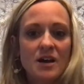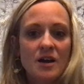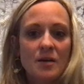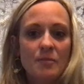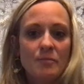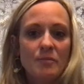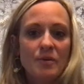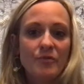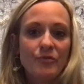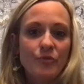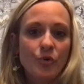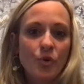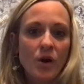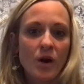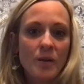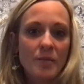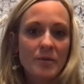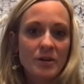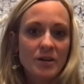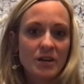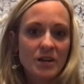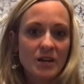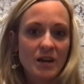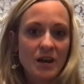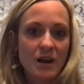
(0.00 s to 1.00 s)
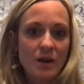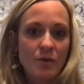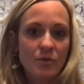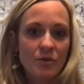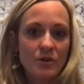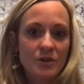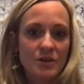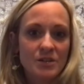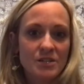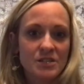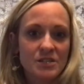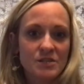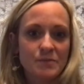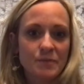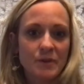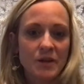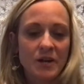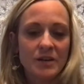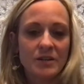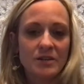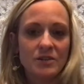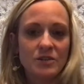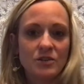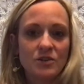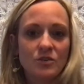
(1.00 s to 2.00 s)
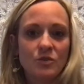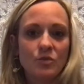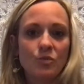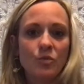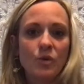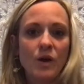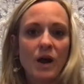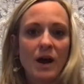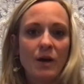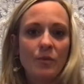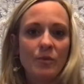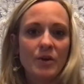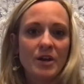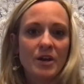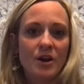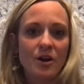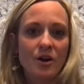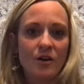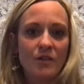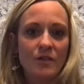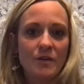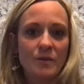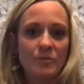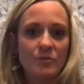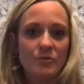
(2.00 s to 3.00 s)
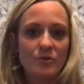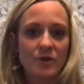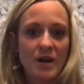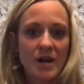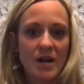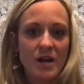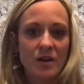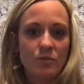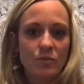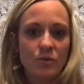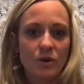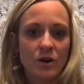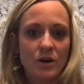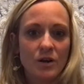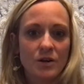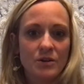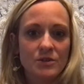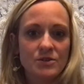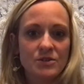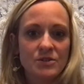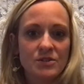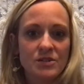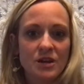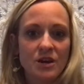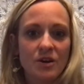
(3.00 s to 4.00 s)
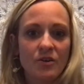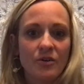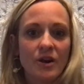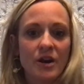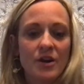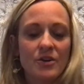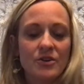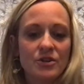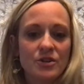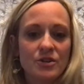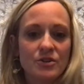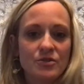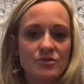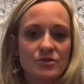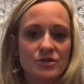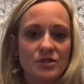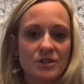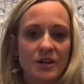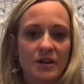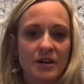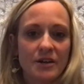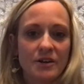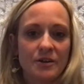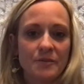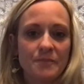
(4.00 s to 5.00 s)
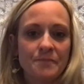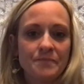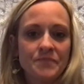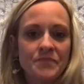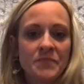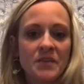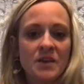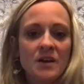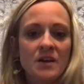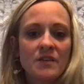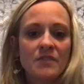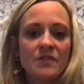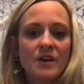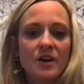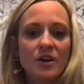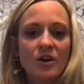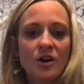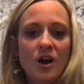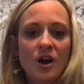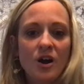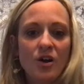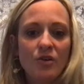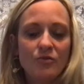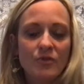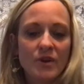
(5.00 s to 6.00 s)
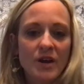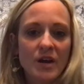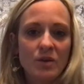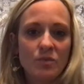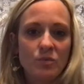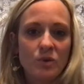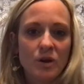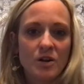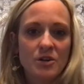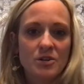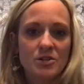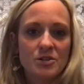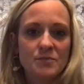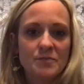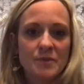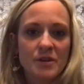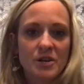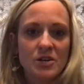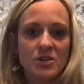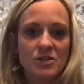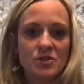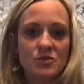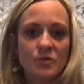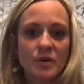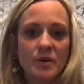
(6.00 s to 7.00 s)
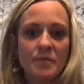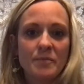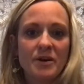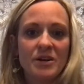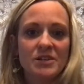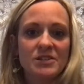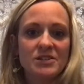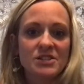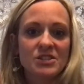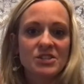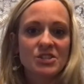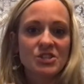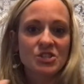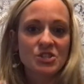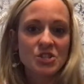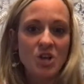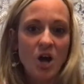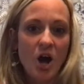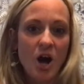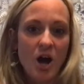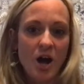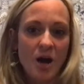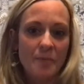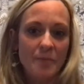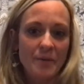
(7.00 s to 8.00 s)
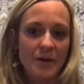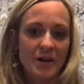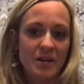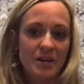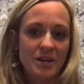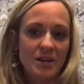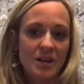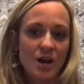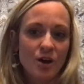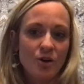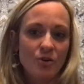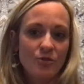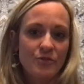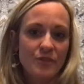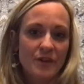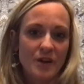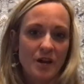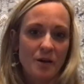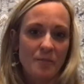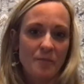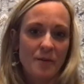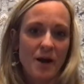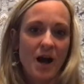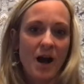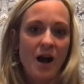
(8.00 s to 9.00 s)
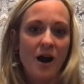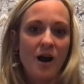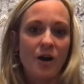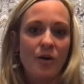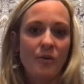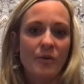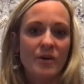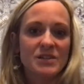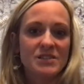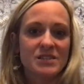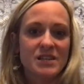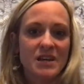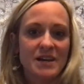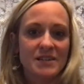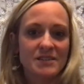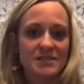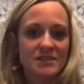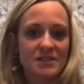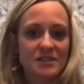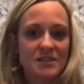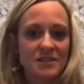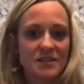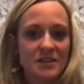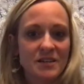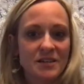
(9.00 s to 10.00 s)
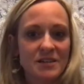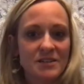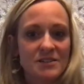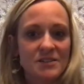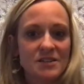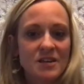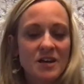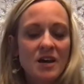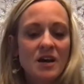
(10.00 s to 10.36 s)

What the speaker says: Before I begin, I want to explain to you why we call them red words on our newsletter. They're called red words because we must stop and know them. I always ask the kids,